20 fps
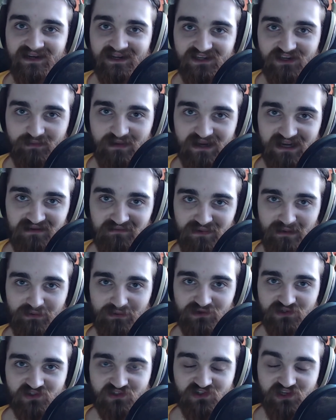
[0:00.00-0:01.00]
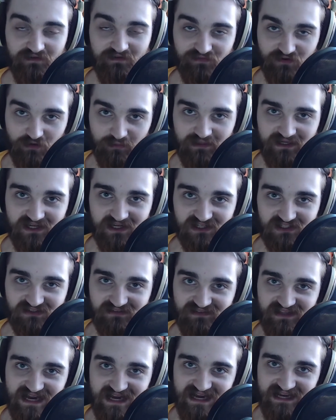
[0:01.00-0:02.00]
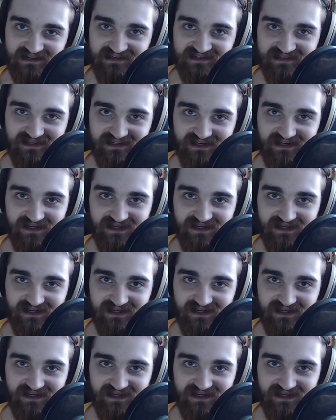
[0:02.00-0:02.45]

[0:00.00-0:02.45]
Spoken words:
You're making people suffer because of that.